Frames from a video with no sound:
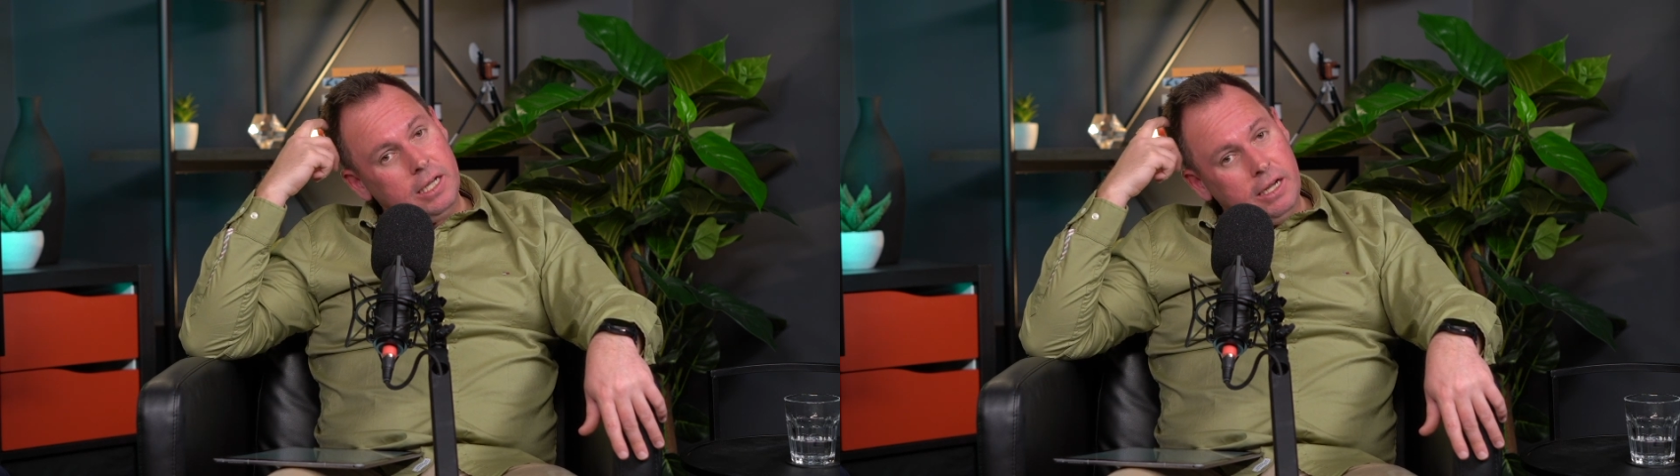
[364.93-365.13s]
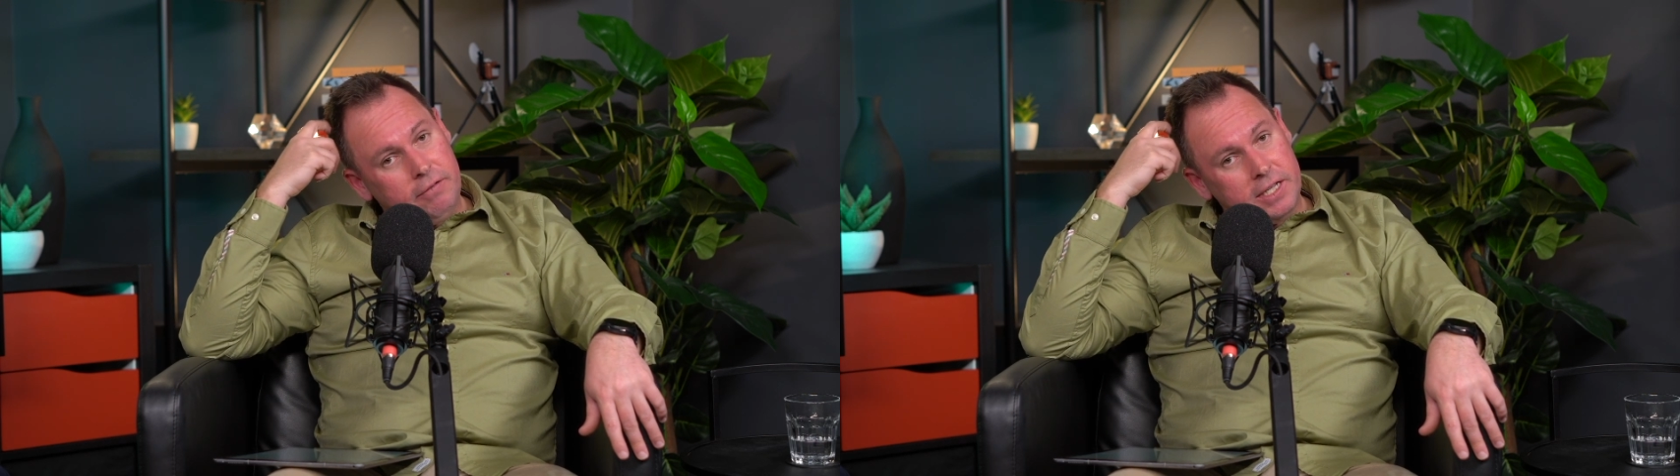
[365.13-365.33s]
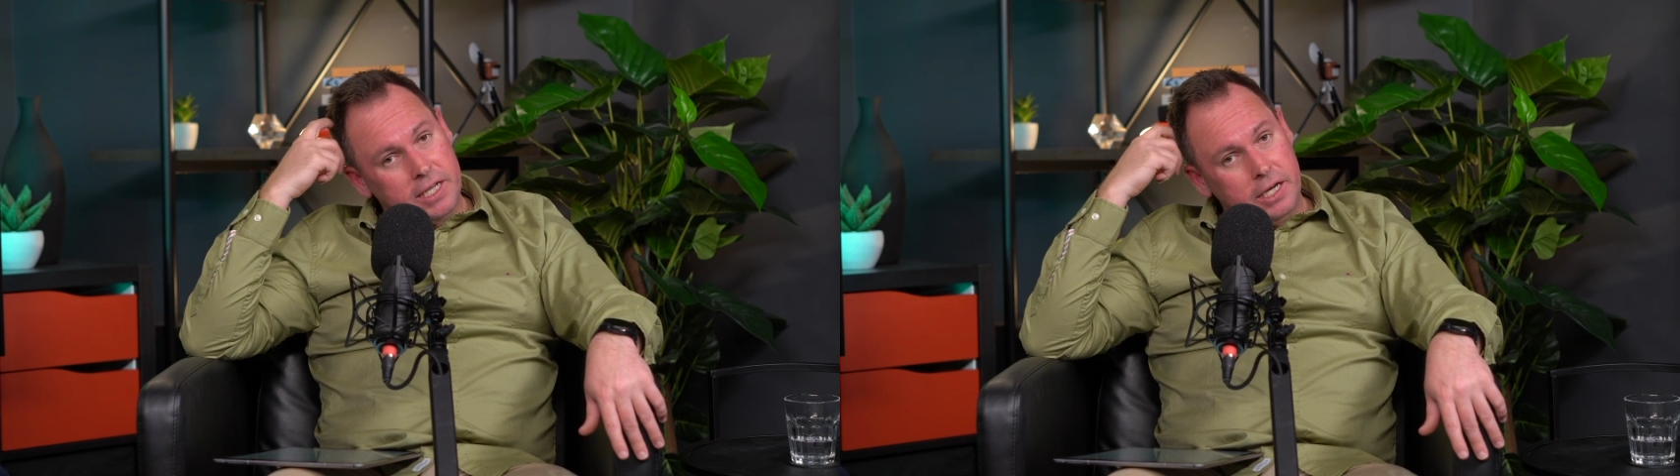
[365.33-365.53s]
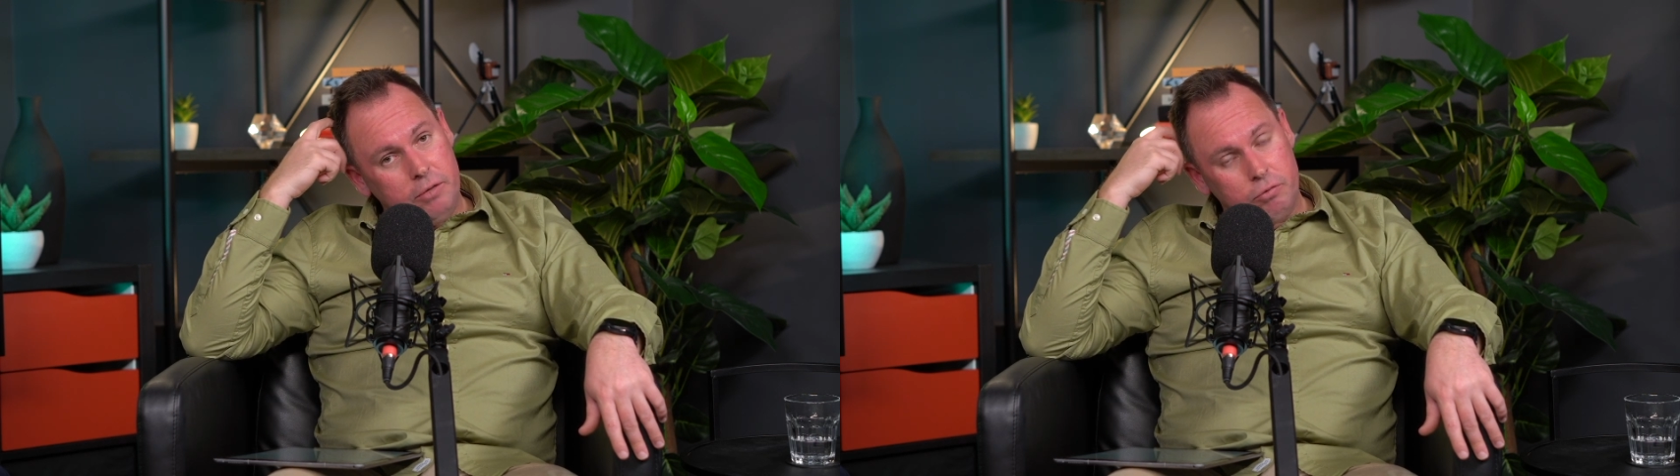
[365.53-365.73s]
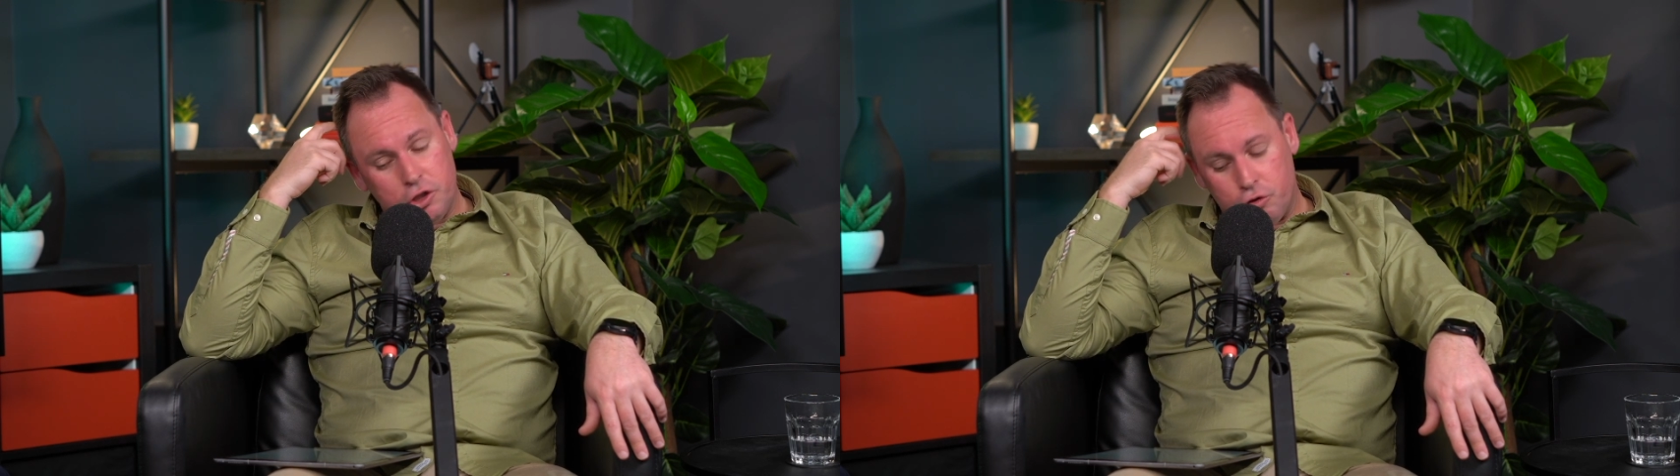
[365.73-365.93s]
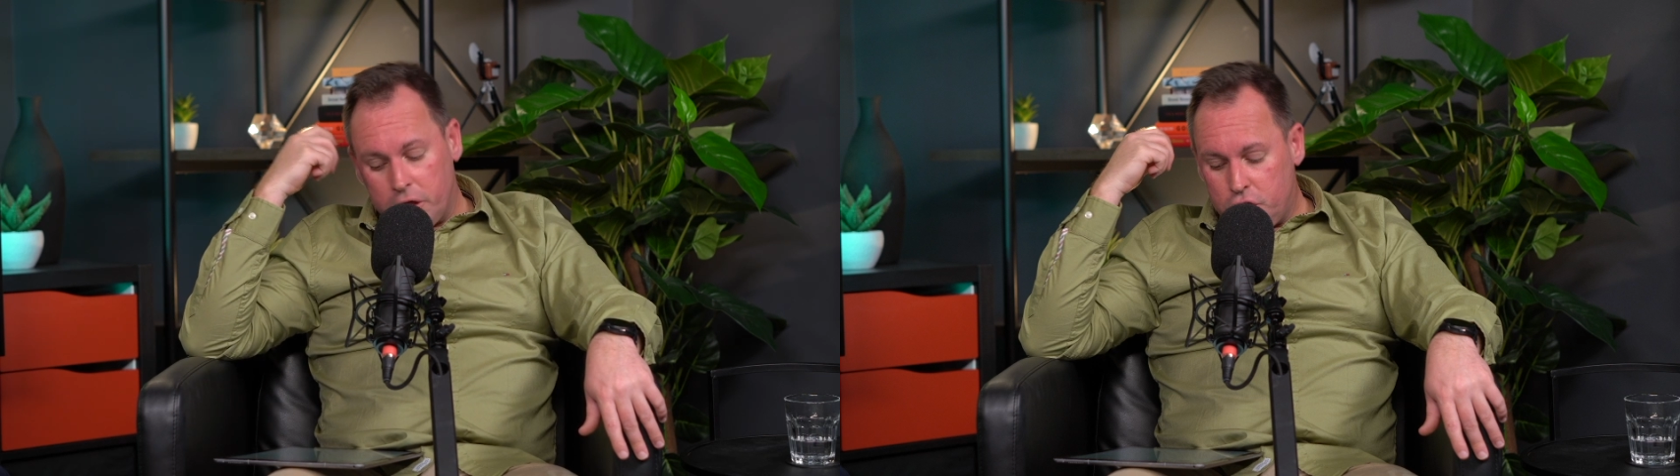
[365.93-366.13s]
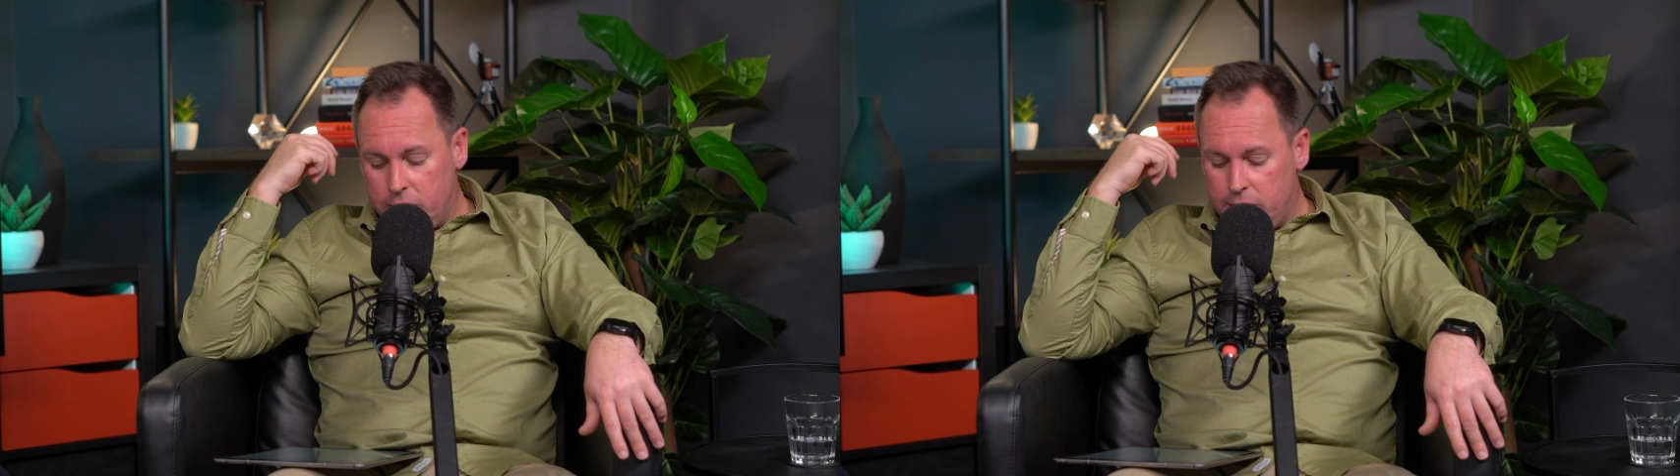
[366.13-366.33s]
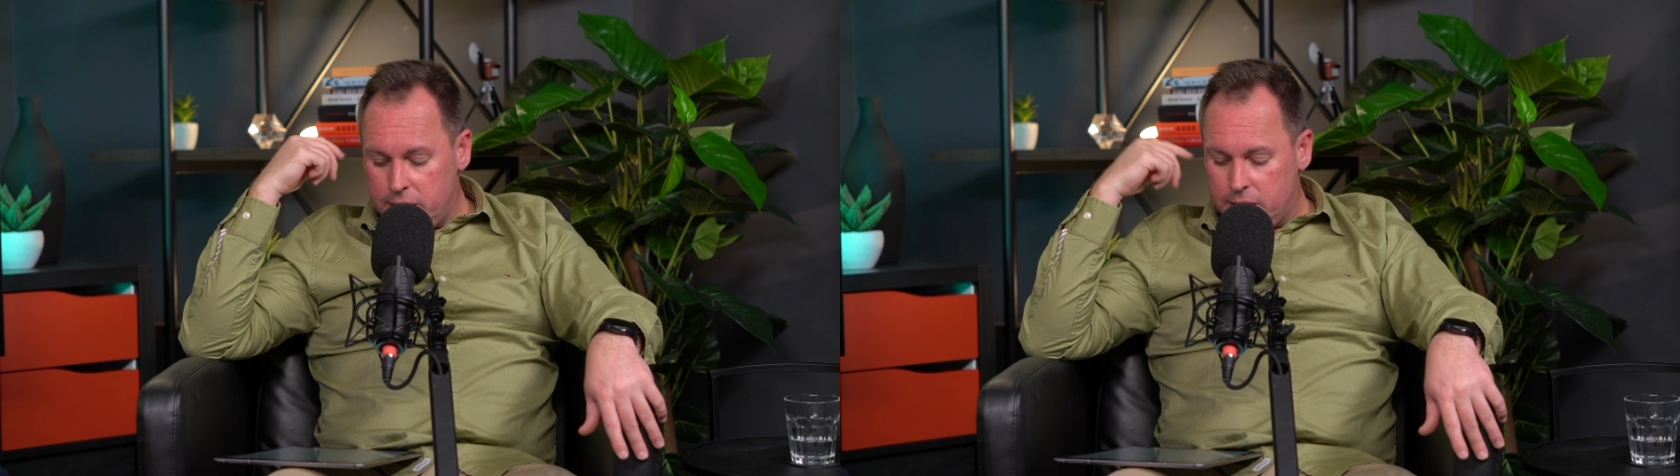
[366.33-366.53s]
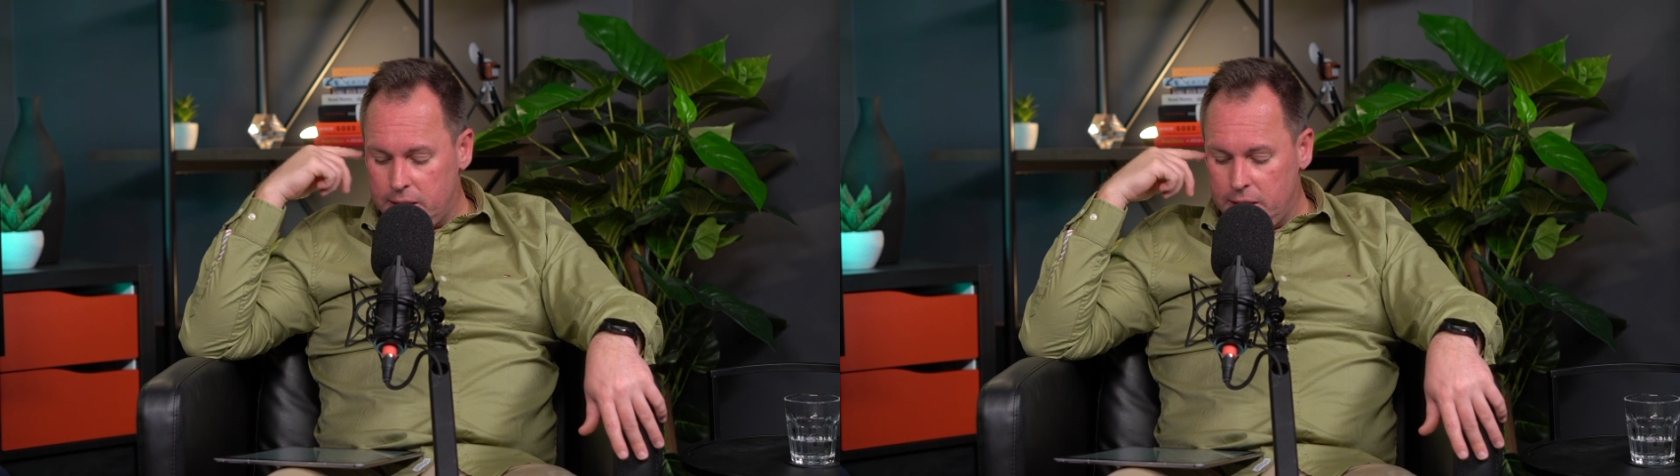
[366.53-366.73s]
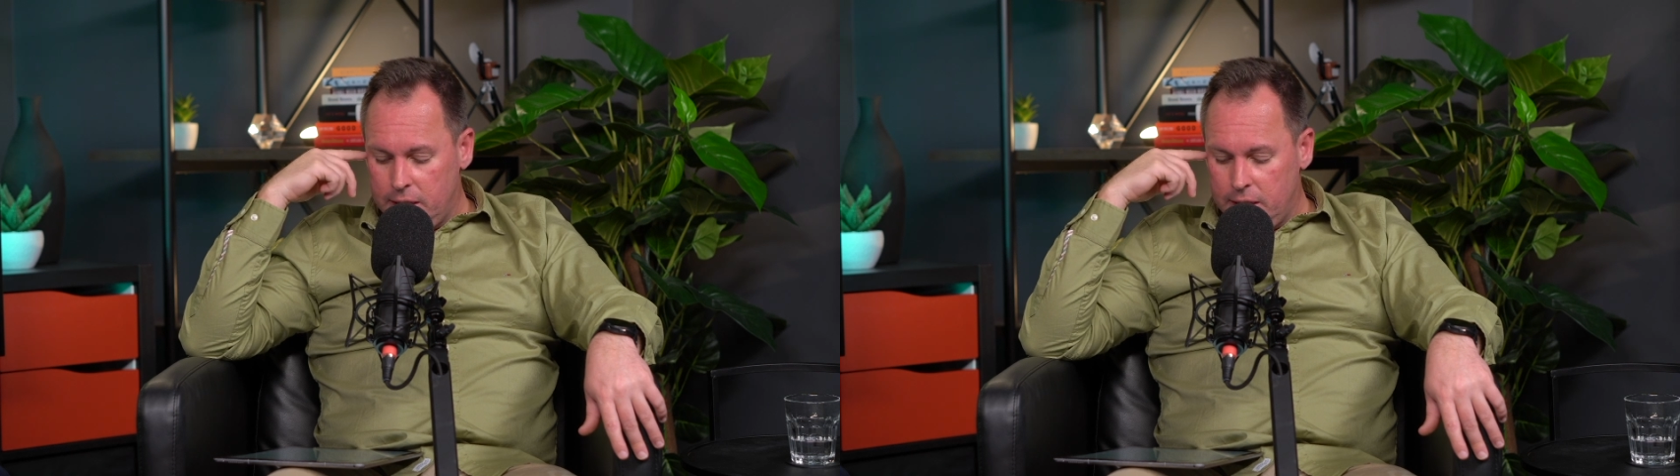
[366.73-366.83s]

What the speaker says: if there's any restrictions